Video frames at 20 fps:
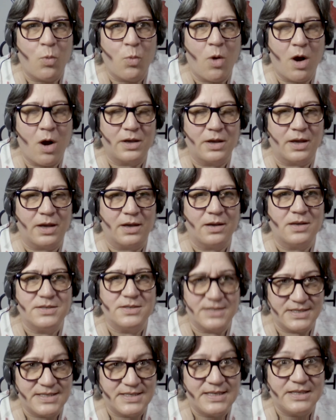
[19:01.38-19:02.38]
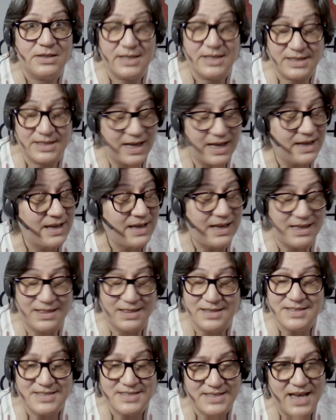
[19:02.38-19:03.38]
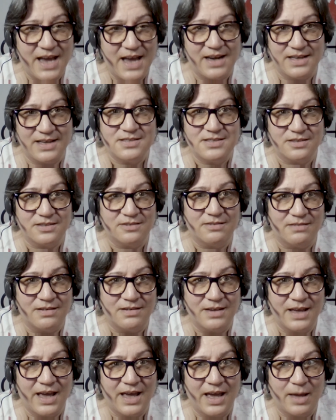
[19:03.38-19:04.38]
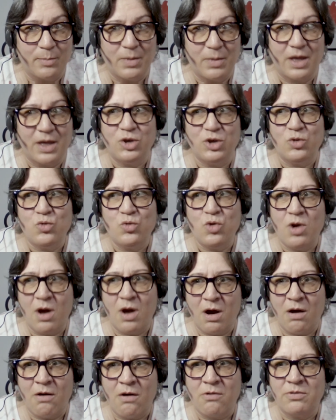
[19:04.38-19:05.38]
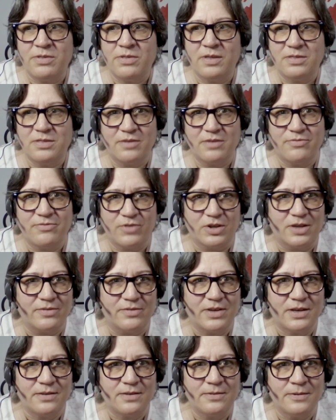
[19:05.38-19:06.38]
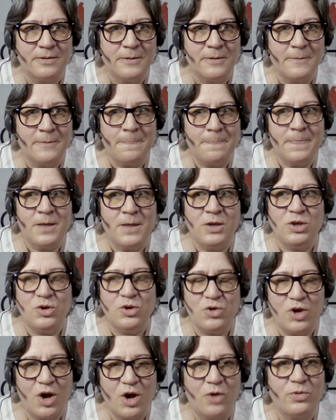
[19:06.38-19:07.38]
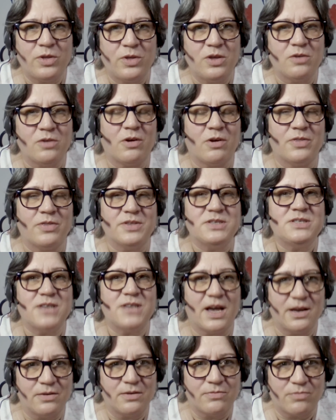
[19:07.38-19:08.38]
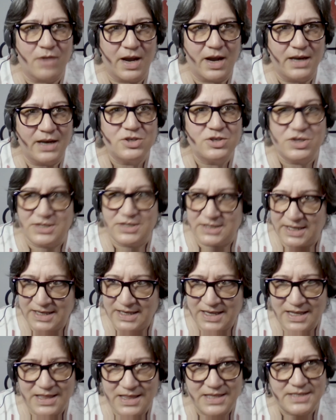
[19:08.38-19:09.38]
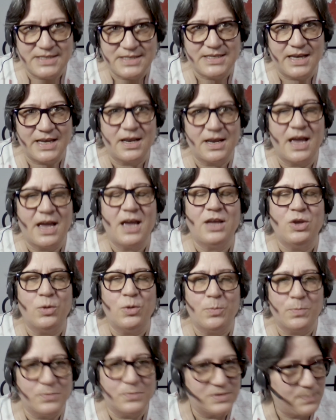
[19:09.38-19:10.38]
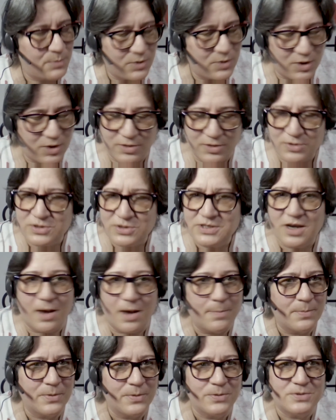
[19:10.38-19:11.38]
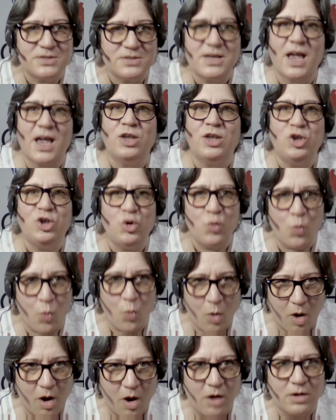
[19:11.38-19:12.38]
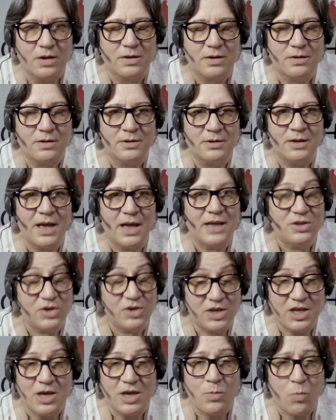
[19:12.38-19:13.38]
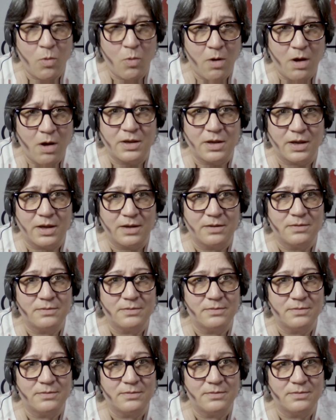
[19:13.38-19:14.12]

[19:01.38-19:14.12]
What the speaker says: walking because it's like Ethan said, it's a long game. You know that they're full of it. You know that you're on the side of right, just like Ethan said. You put on those gumboots and you walk and you keep walking.